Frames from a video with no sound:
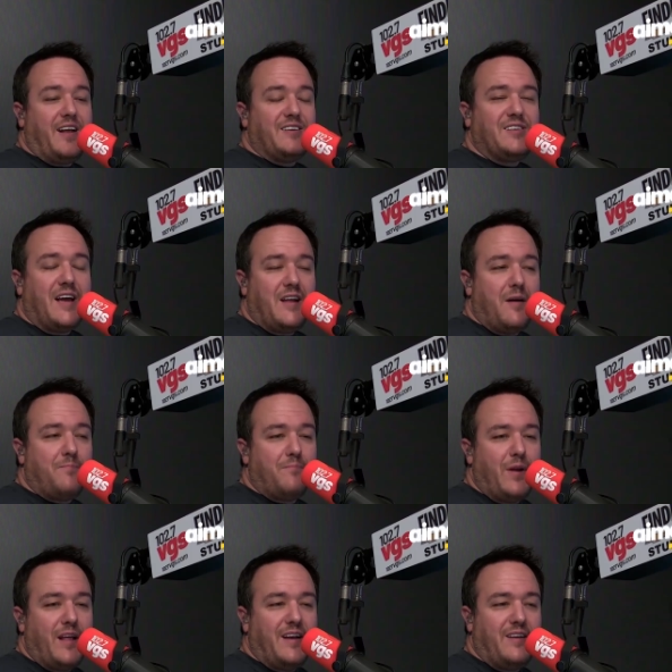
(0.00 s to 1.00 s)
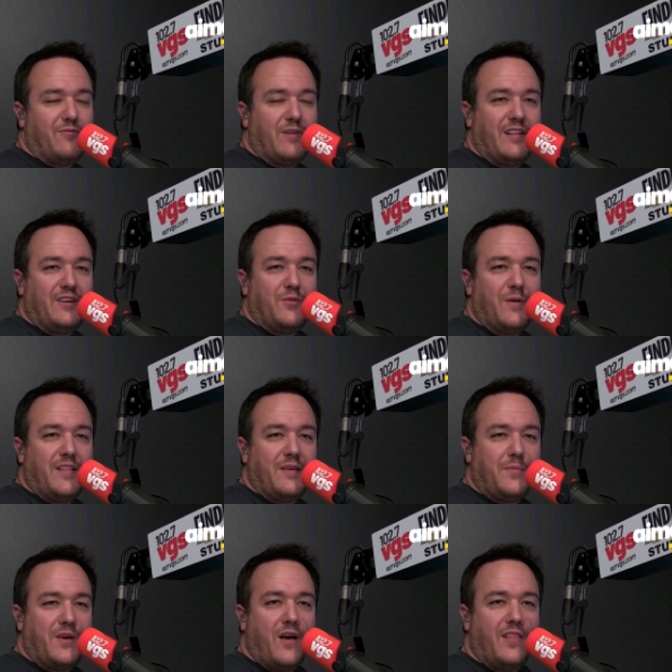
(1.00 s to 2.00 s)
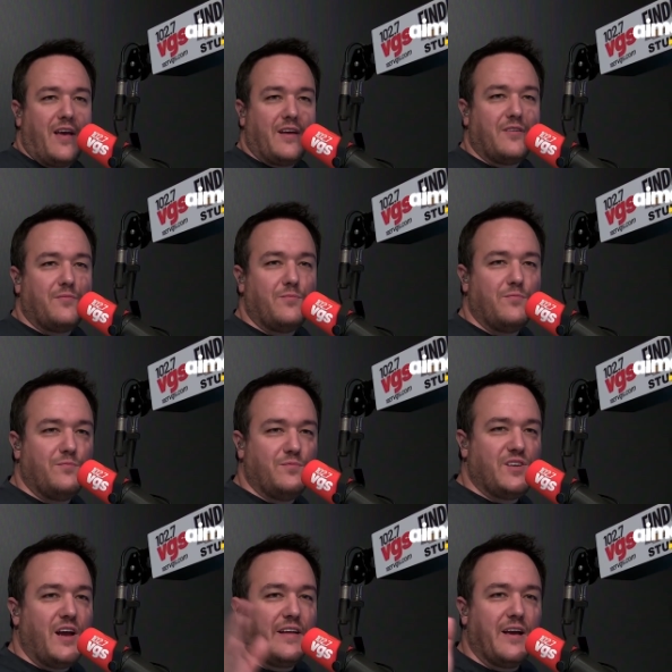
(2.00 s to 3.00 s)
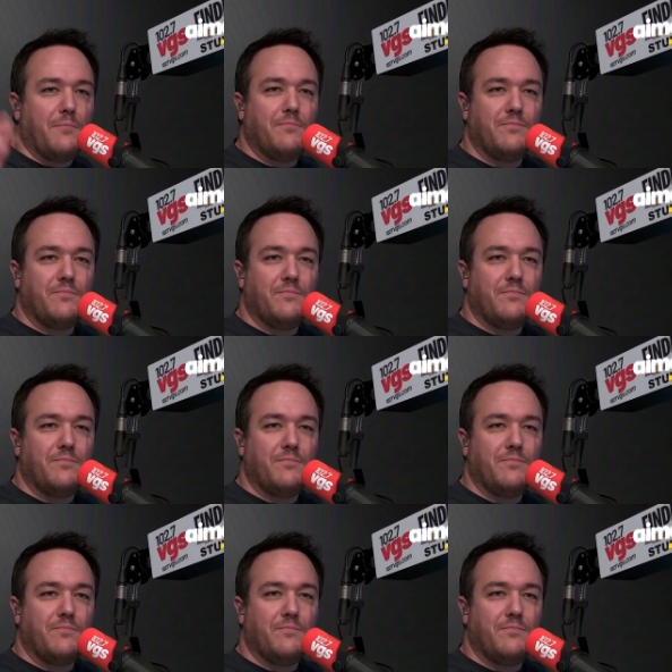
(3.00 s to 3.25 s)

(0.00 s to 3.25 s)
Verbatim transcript: signed up, but I didn't really do anything beyond signing up.